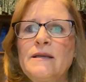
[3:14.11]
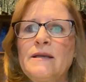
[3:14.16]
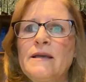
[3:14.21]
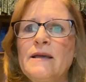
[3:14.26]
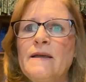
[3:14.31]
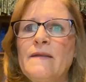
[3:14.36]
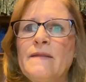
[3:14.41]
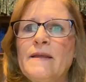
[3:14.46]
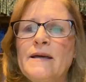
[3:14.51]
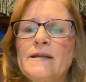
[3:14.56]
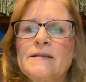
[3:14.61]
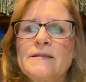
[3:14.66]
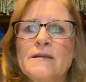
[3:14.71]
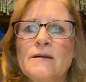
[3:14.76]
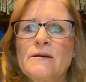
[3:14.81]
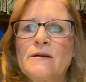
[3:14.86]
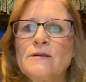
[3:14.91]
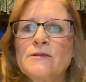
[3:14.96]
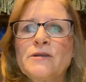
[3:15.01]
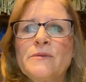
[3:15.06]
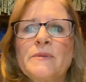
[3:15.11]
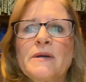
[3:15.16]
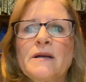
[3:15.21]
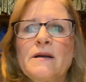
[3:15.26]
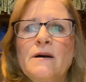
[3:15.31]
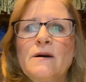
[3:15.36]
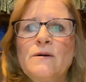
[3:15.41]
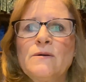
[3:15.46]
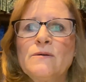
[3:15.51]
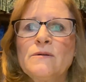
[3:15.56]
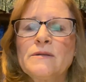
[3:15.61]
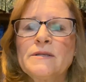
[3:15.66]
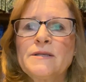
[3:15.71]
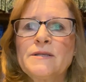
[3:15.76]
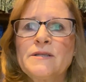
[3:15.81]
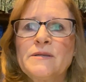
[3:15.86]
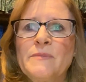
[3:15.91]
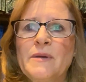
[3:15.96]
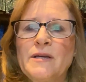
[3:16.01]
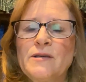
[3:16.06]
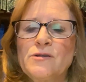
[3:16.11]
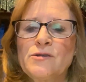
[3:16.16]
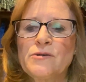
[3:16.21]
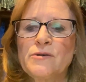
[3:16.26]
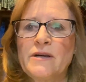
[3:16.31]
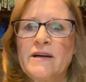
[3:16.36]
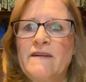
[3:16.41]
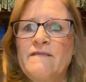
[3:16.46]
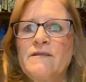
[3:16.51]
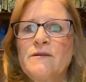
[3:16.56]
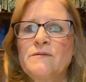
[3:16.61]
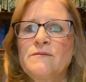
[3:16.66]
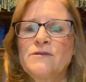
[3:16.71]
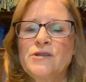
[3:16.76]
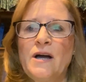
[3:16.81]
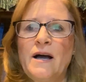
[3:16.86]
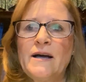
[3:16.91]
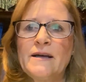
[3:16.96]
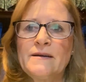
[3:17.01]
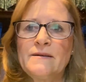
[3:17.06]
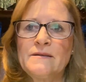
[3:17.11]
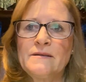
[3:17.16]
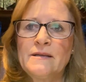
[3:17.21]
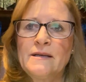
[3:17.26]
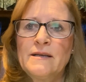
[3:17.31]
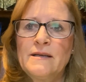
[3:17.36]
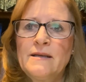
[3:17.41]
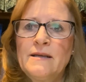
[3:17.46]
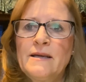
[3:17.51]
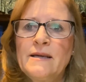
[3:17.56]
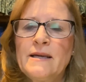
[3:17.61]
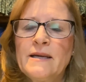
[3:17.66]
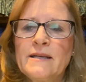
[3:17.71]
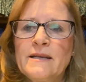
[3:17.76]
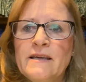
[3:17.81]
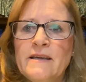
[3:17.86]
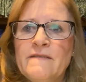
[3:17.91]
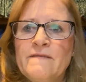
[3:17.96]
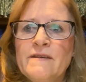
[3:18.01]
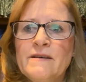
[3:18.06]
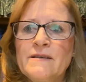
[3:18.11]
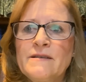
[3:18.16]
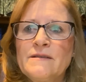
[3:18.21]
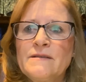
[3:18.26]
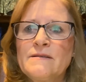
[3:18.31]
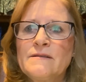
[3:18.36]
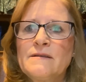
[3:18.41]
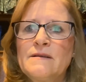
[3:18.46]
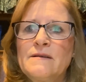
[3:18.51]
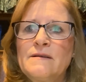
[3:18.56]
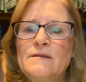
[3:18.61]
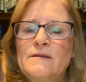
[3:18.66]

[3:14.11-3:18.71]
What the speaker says: and that is our ultimate goal, is to make sure every child can give us